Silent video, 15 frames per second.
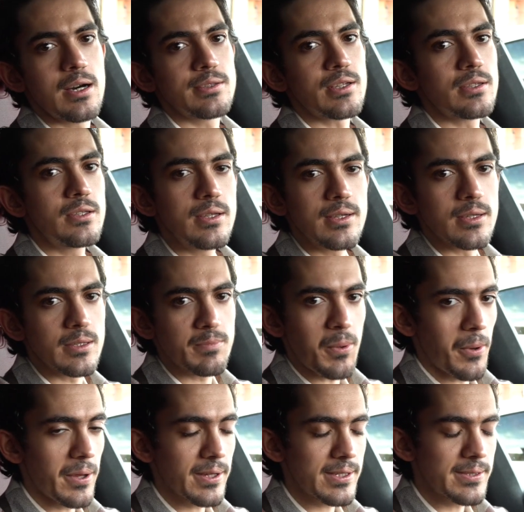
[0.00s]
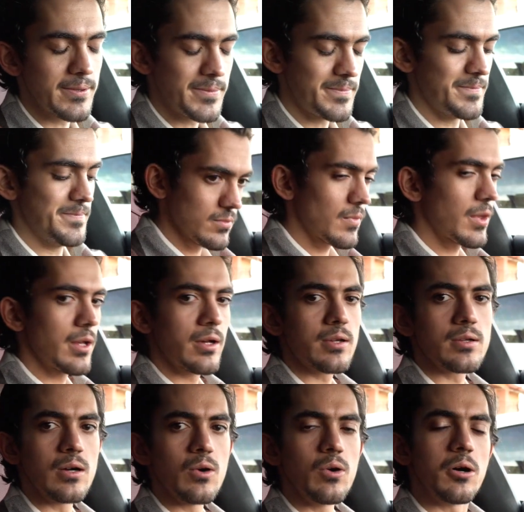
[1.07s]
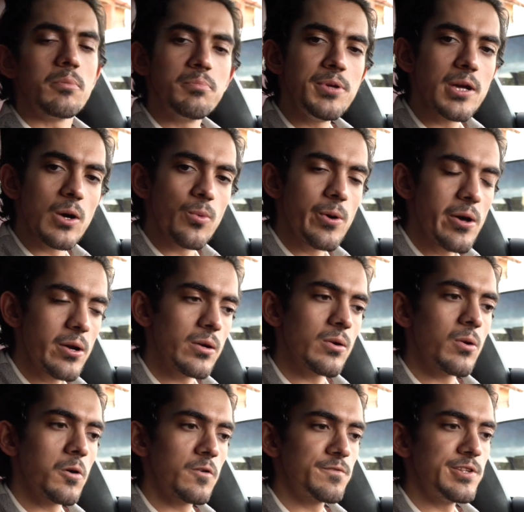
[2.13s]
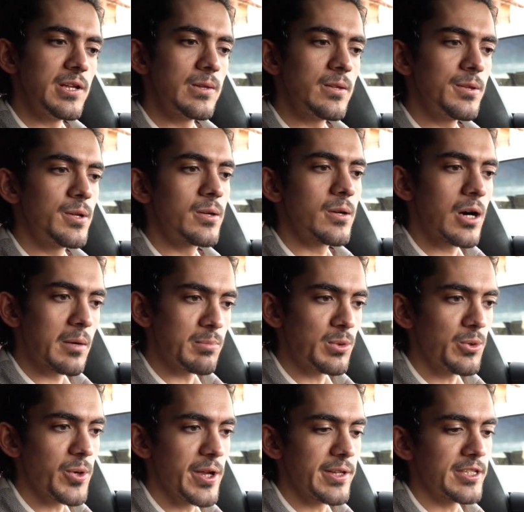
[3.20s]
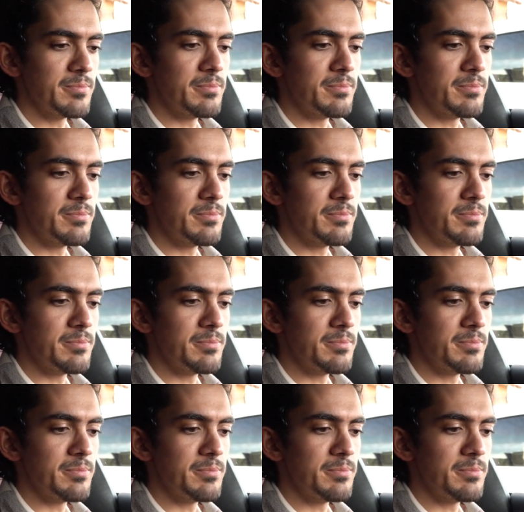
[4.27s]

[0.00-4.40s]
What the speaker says: at a decent price. So be aware of the leather upgrade,